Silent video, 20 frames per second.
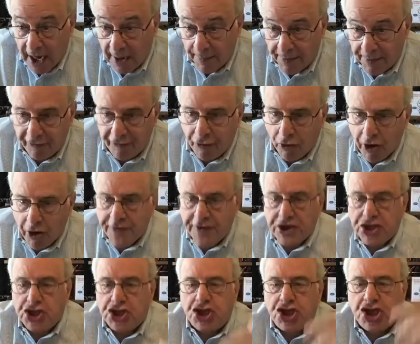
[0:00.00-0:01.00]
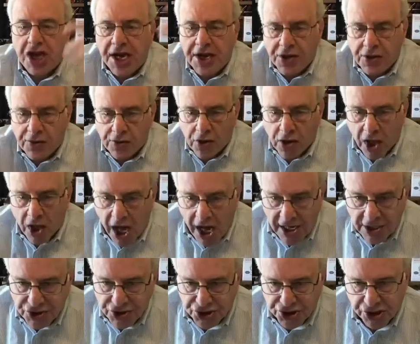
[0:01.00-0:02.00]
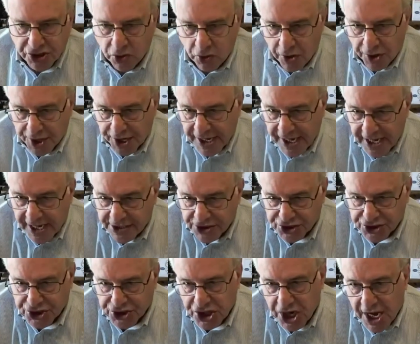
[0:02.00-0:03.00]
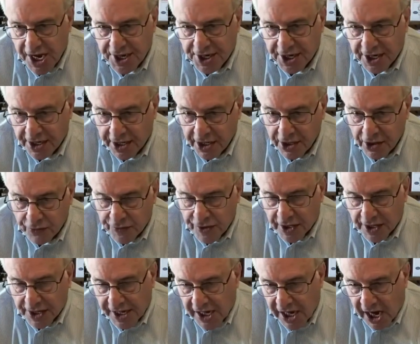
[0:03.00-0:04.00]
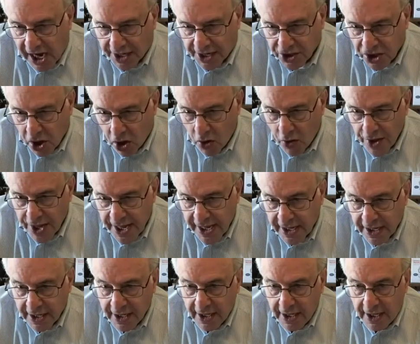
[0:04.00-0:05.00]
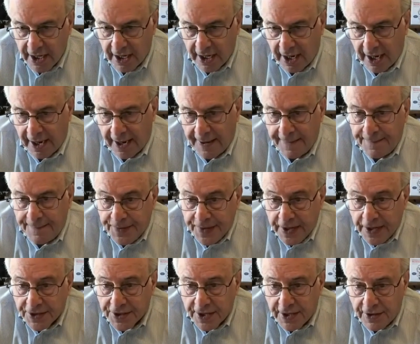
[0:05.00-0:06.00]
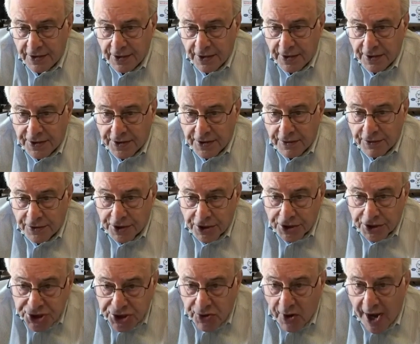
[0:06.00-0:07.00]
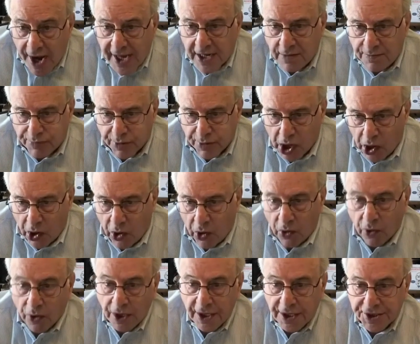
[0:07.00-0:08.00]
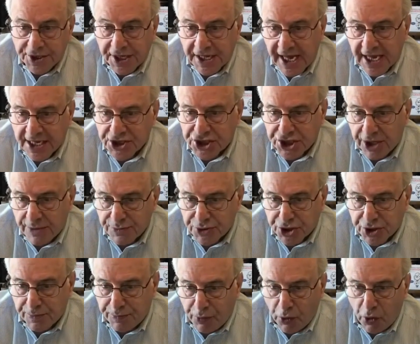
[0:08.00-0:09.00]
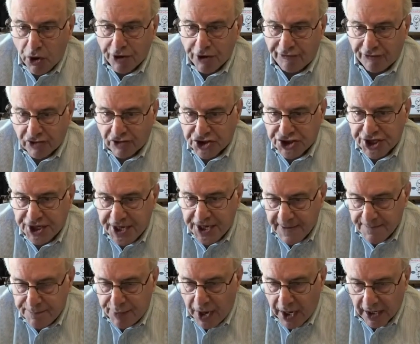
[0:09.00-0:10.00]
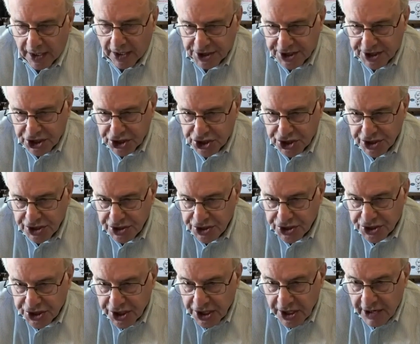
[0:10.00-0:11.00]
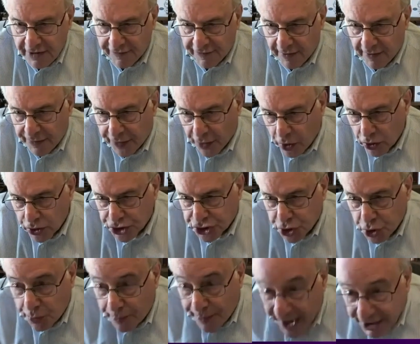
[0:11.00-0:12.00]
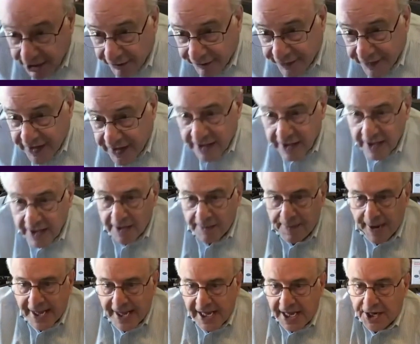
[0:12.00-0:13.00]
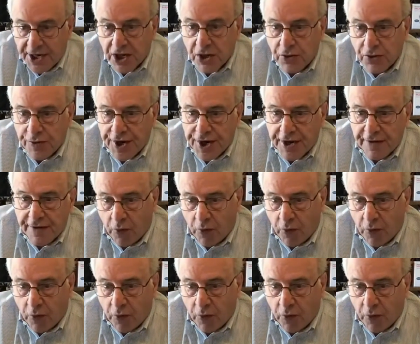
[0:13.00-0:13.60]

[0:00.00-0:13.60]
before the general onslaught against China really got going, to strike a blow, to get some support for sitting politicians from those who benefit by getting rid of